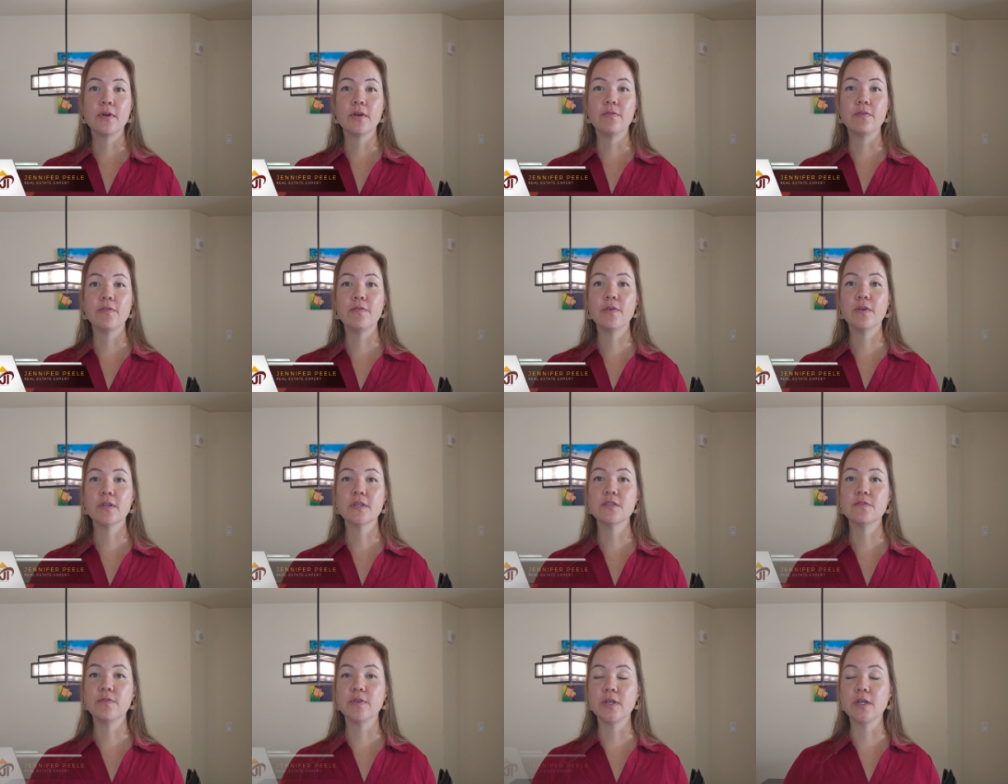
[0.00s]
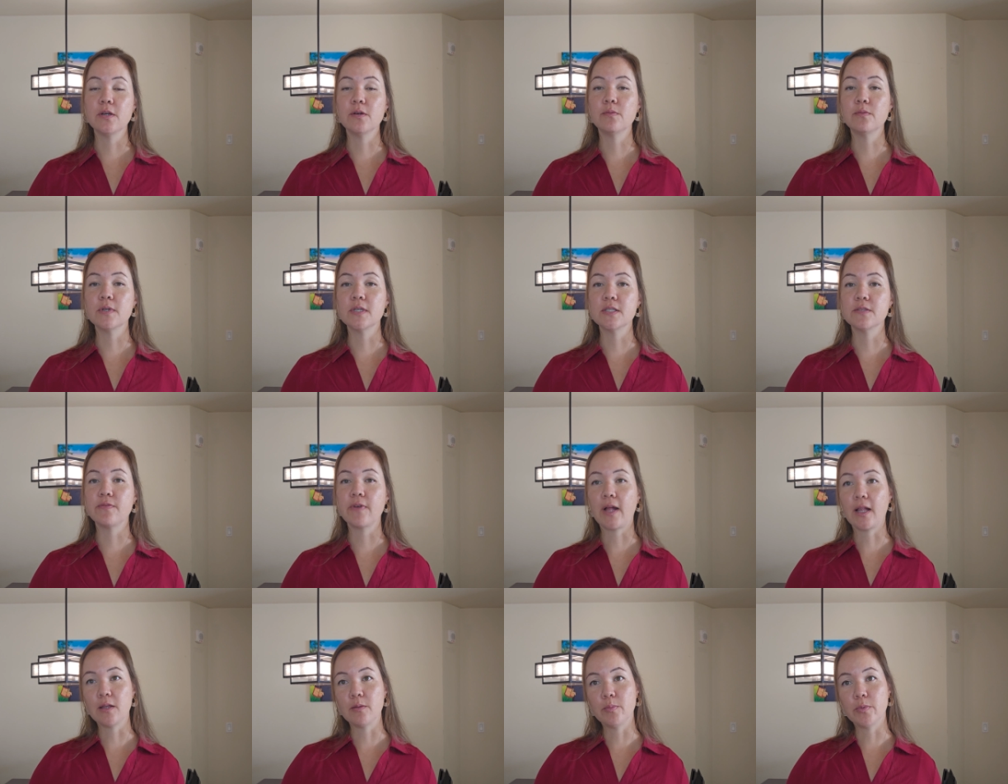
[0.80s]
If you feel this video was
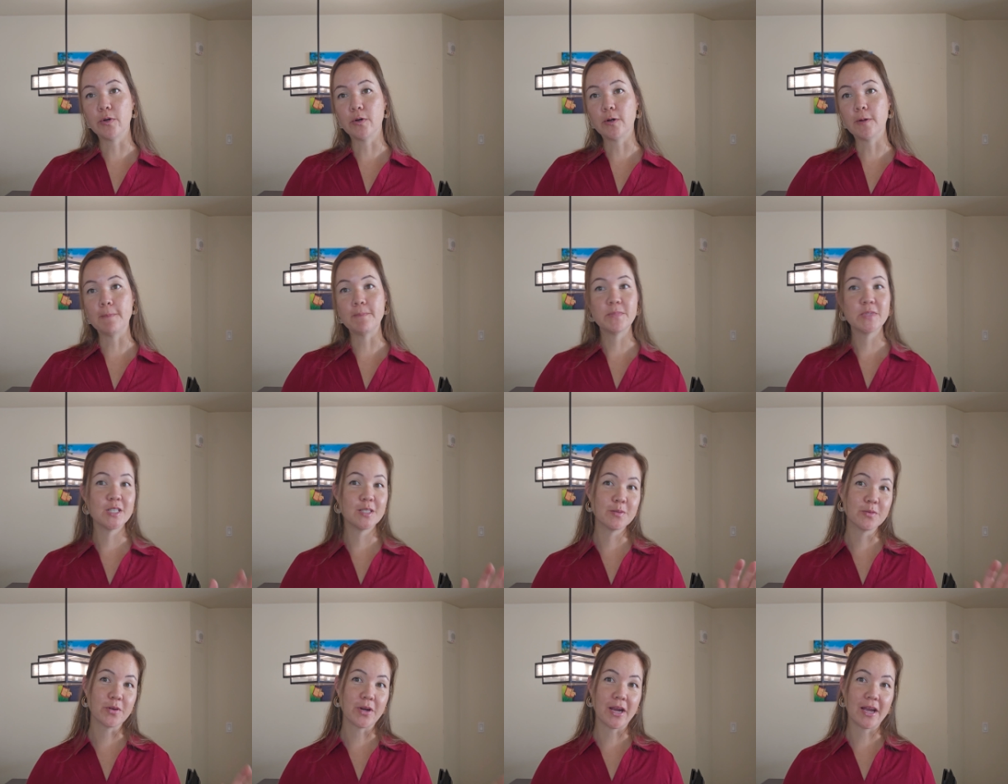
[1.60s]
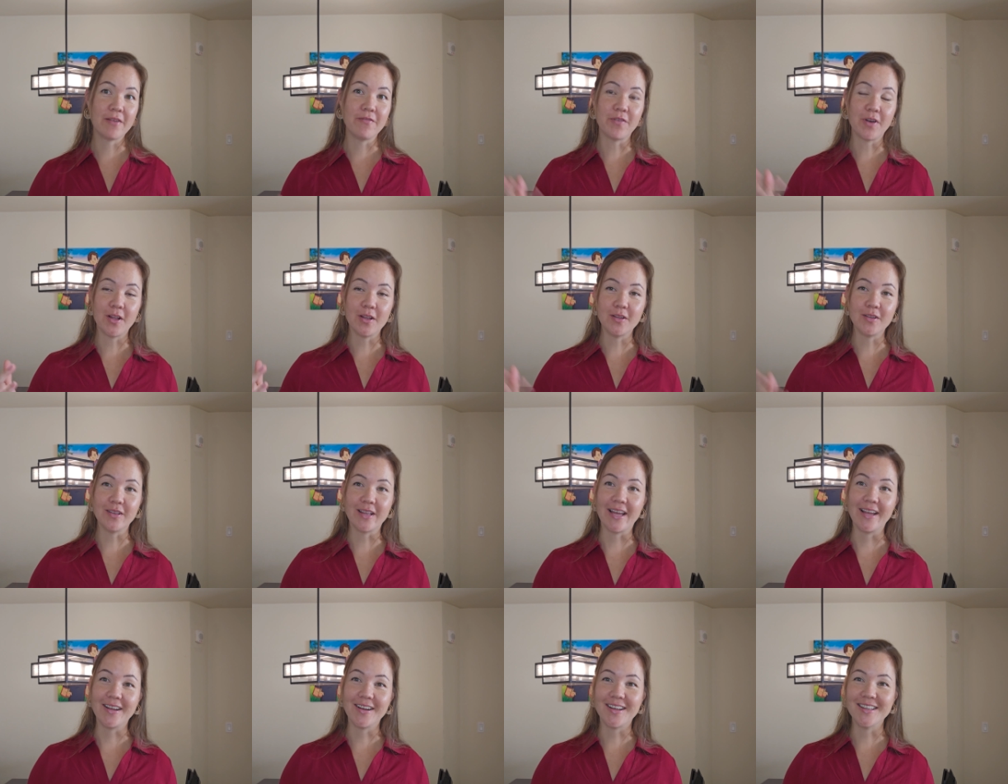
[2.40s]
valuable, subscribe, follow,
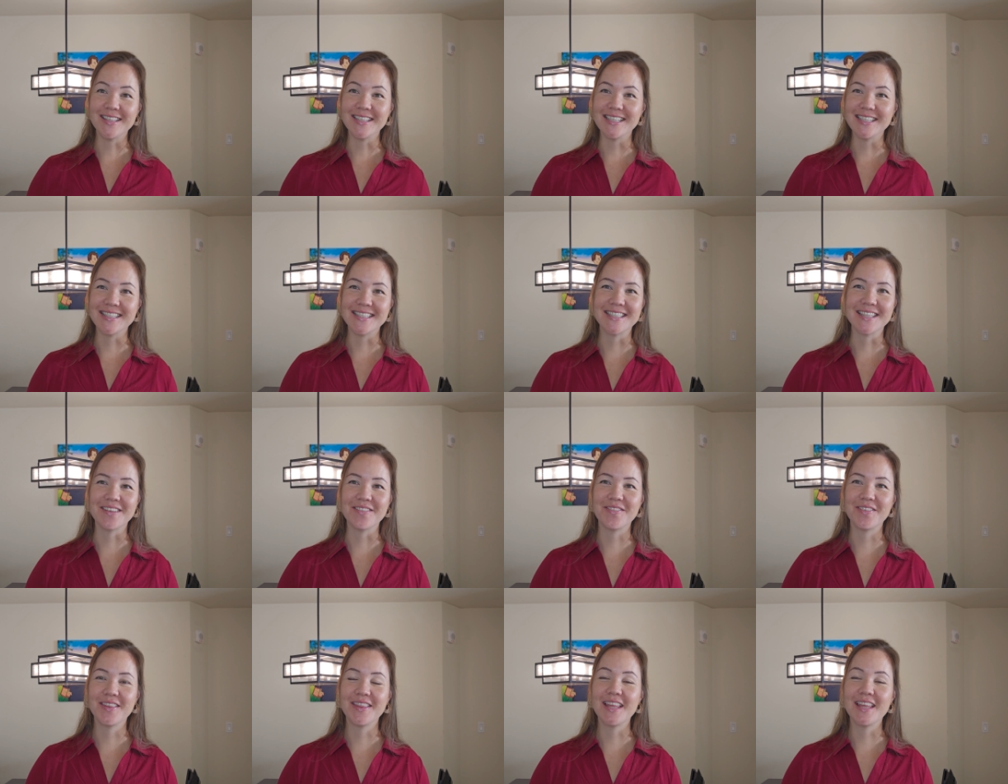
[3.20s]
like, all the good stuff.